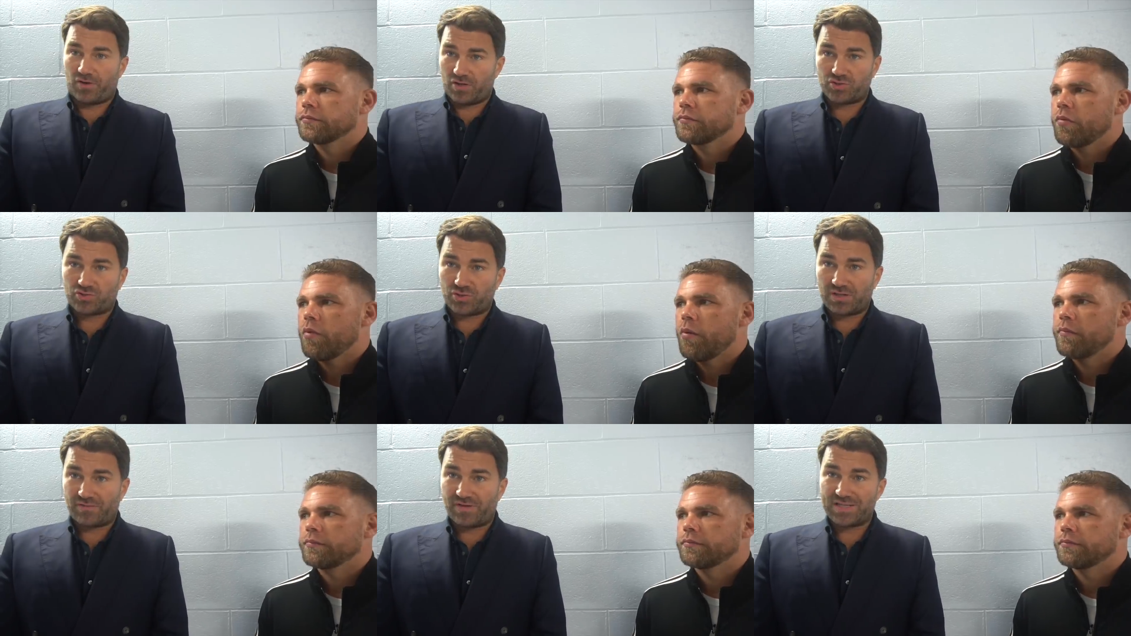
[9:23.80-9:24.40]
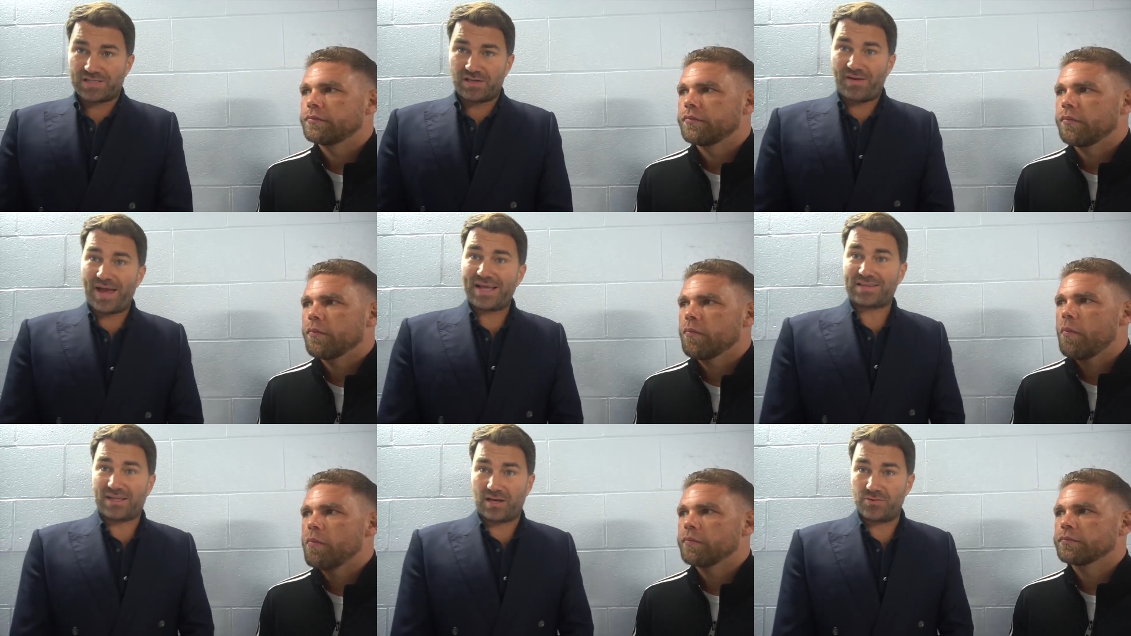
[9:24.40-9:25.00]
Speaker 1: voluntary defence. They've
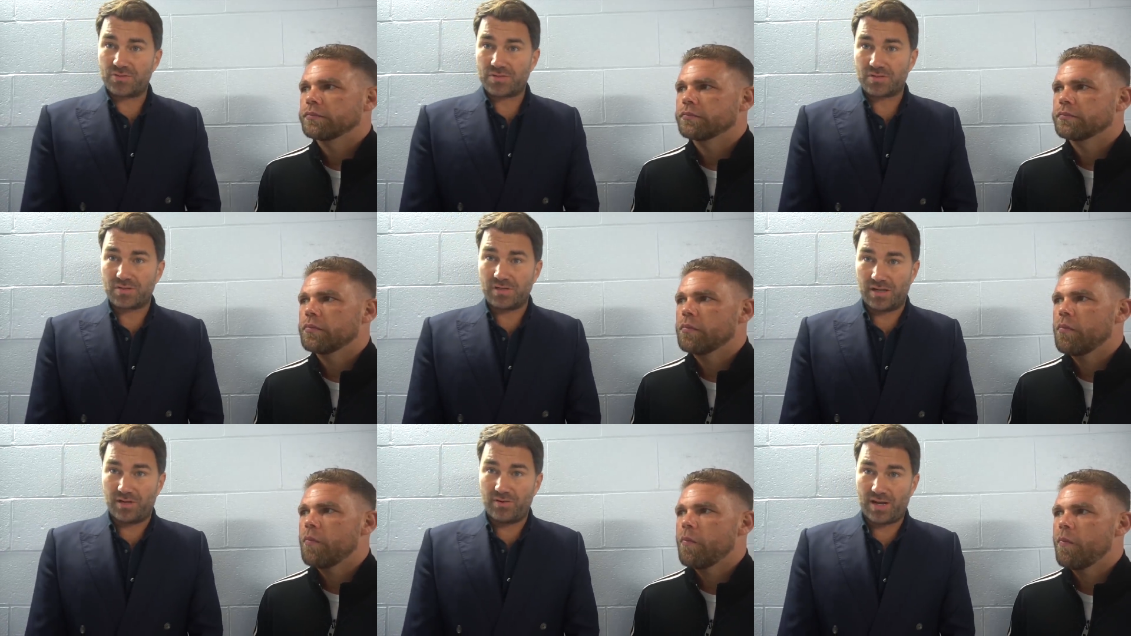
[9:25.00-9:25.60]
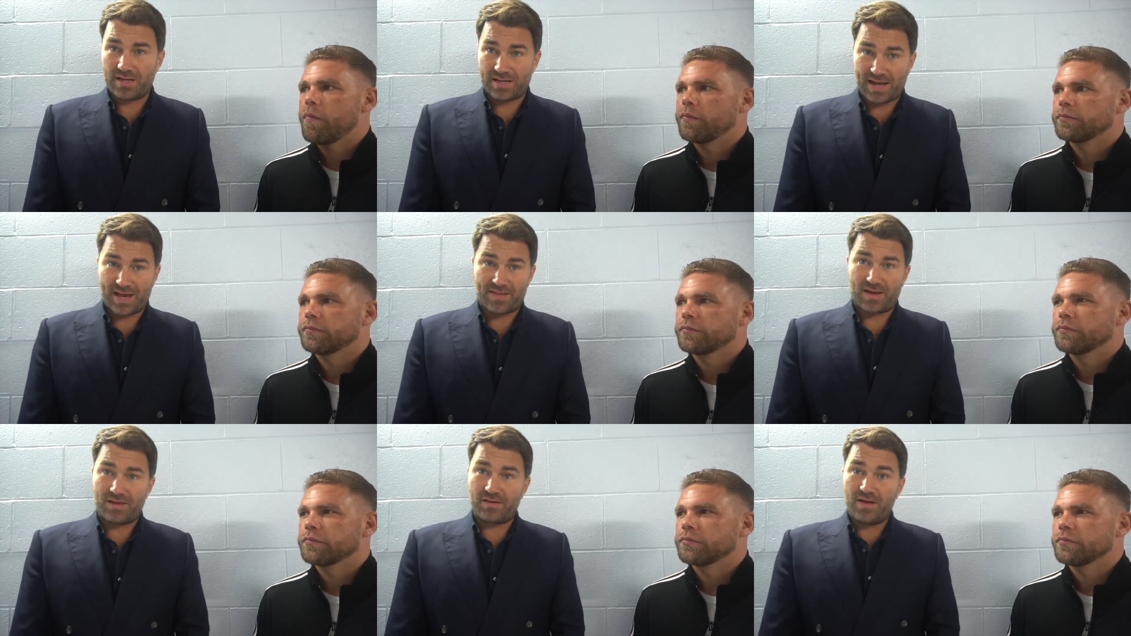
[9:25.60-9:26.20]
had those, you know, and now
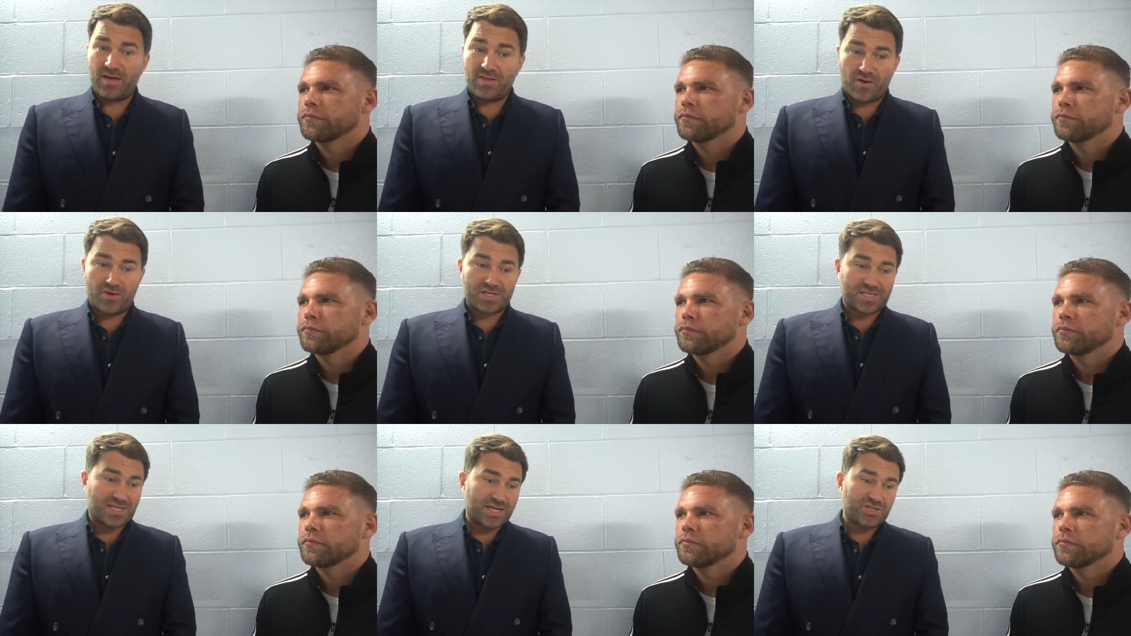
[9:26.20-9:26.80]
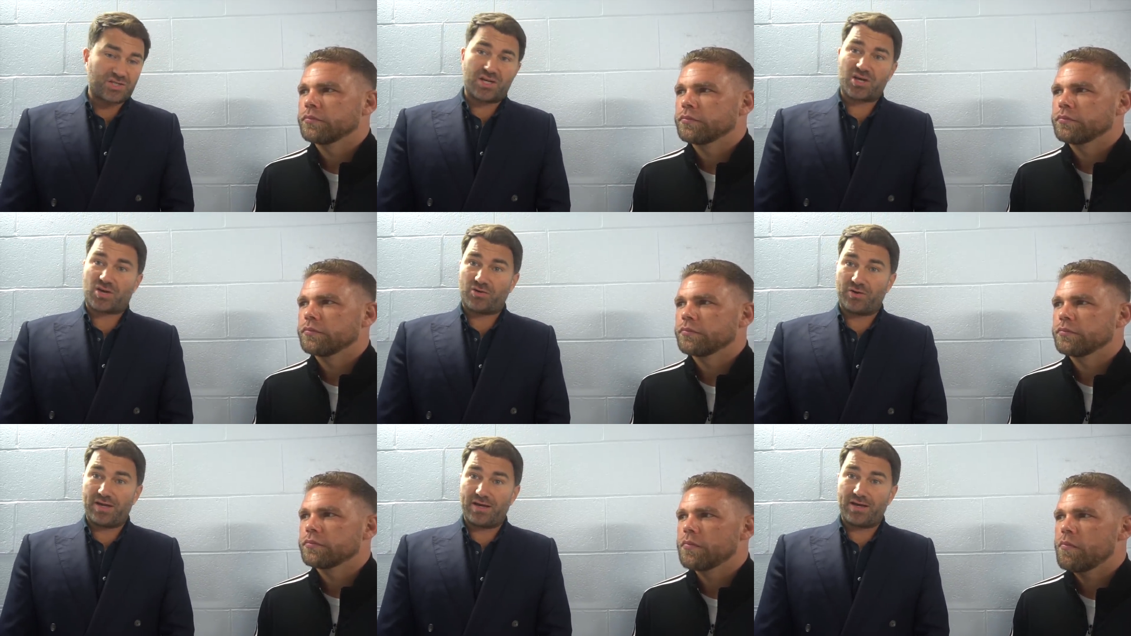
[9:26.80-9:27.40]
they, they're at a stage in their
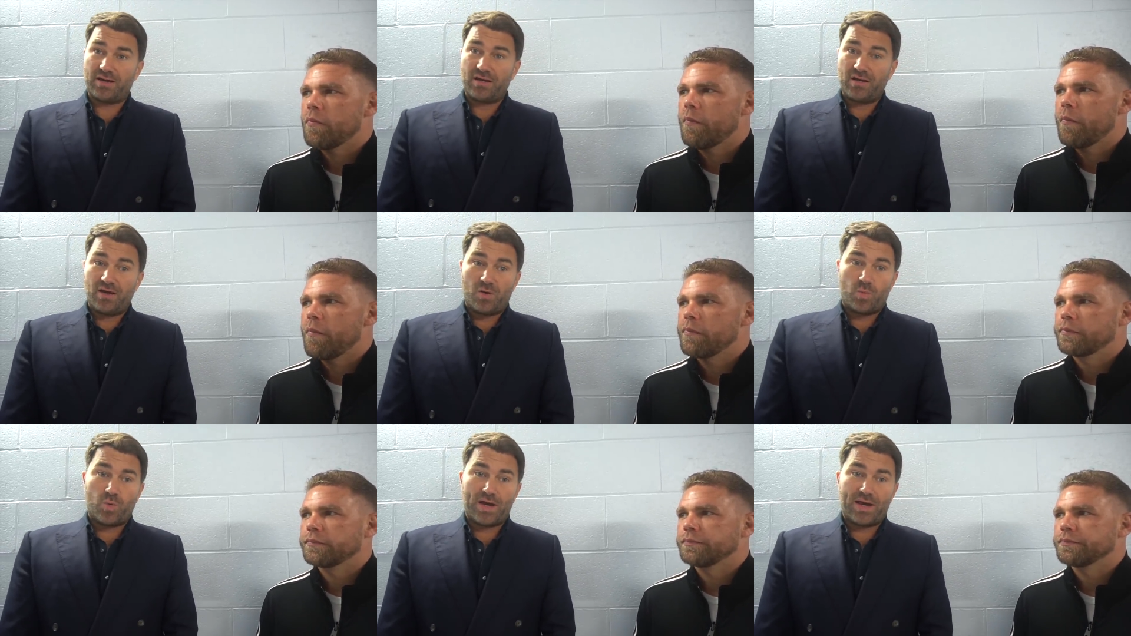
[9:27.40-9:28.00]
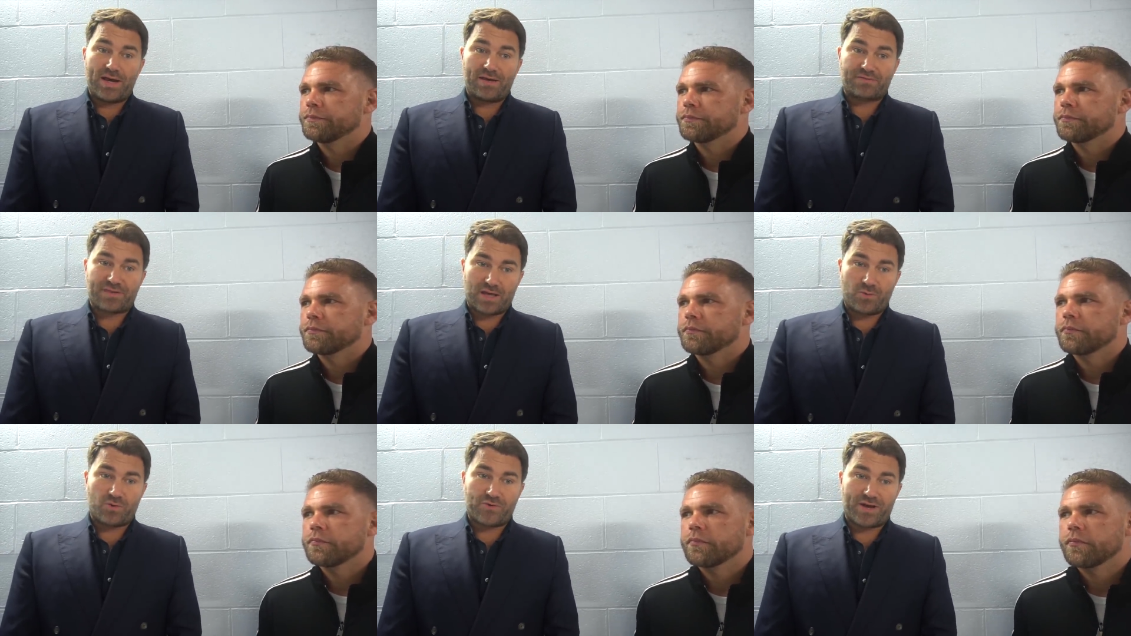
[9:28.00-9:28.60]
career where if
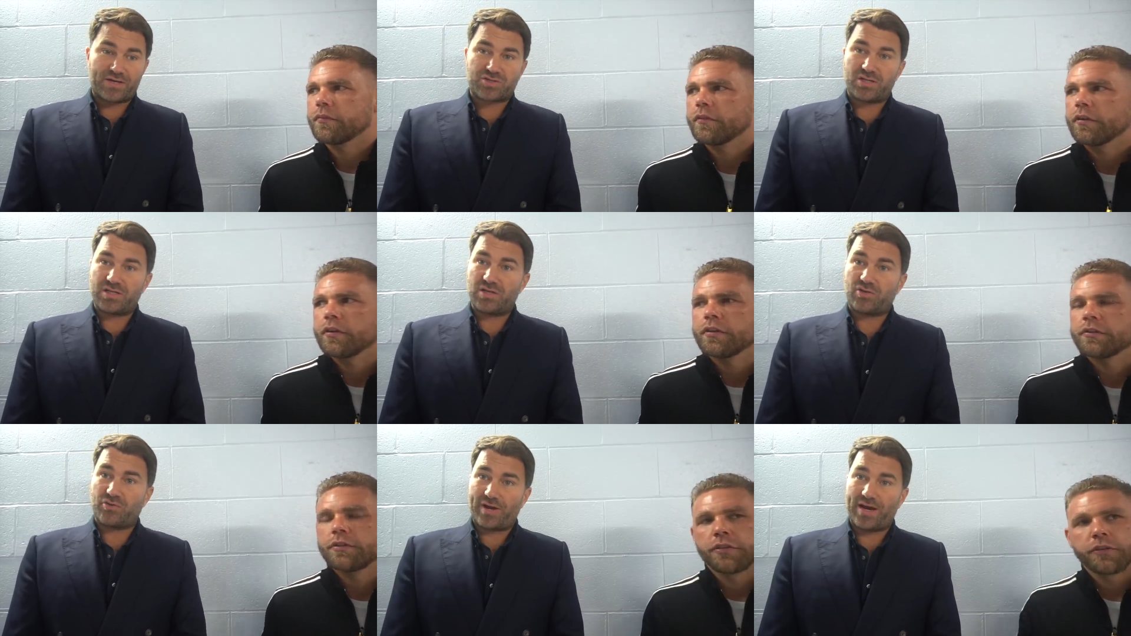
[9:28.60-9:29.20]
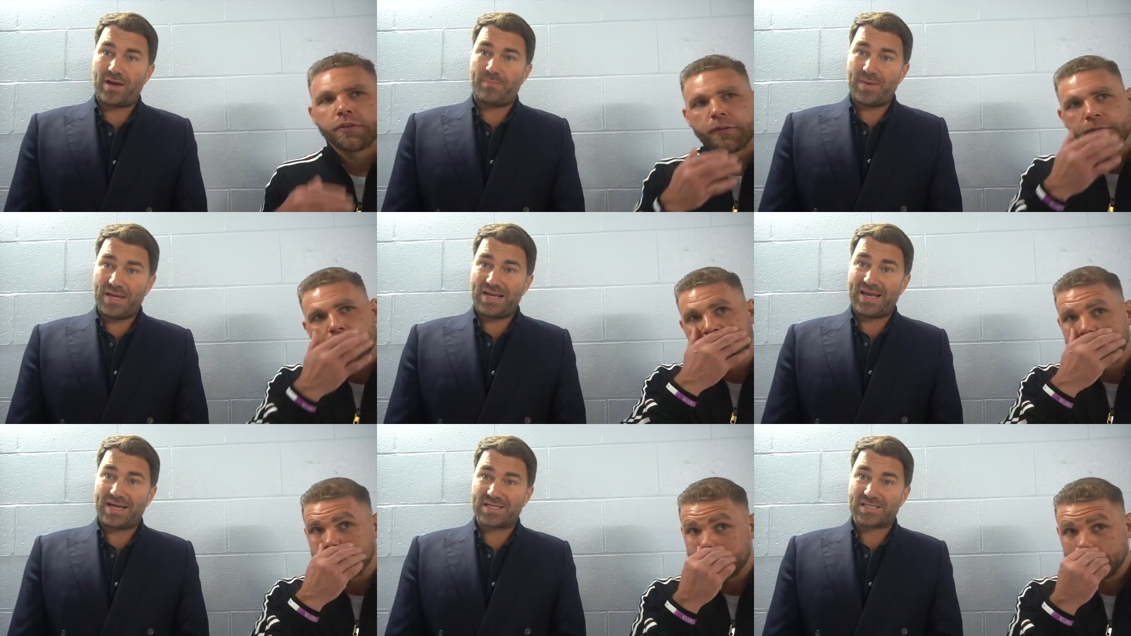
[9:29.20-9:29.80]
they want to actually create a big
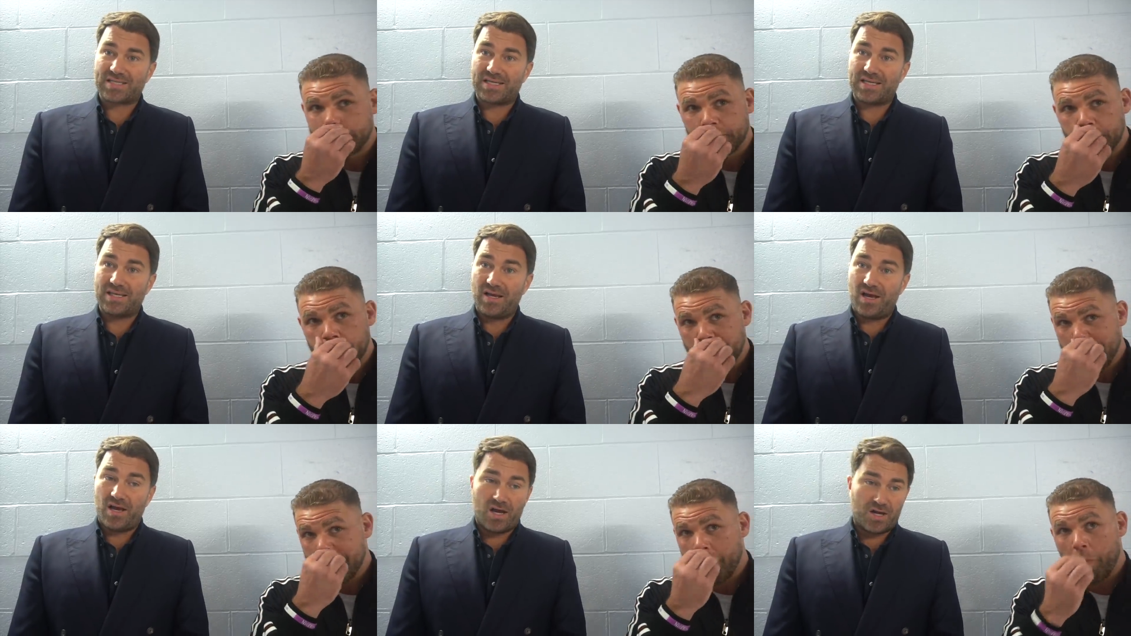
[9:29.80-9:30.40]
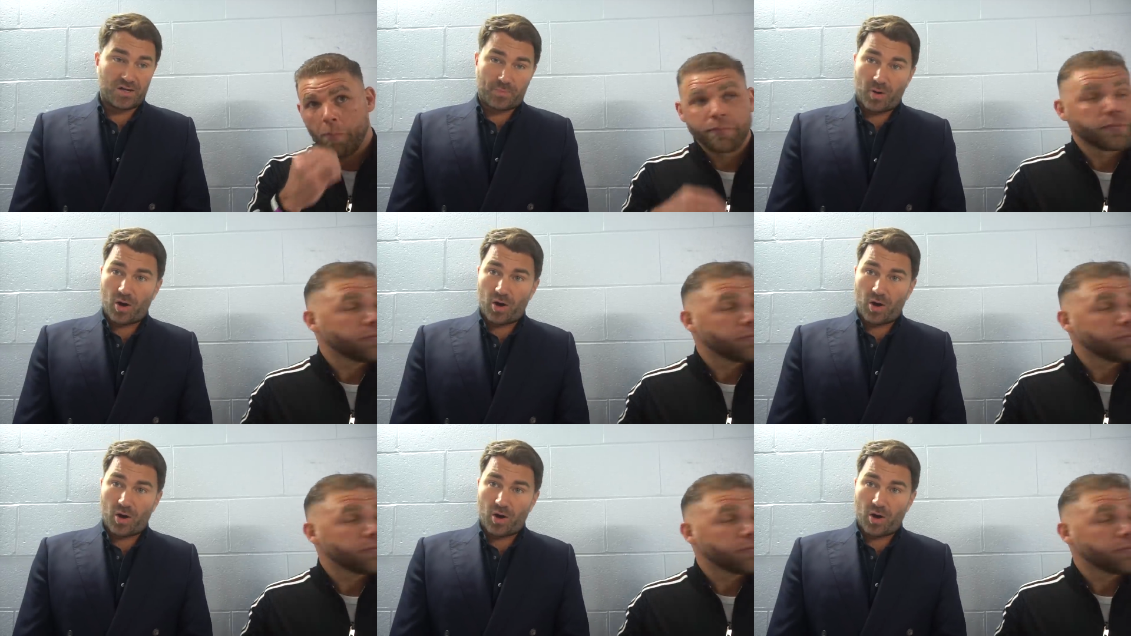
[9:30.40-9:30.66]
legacy, earn a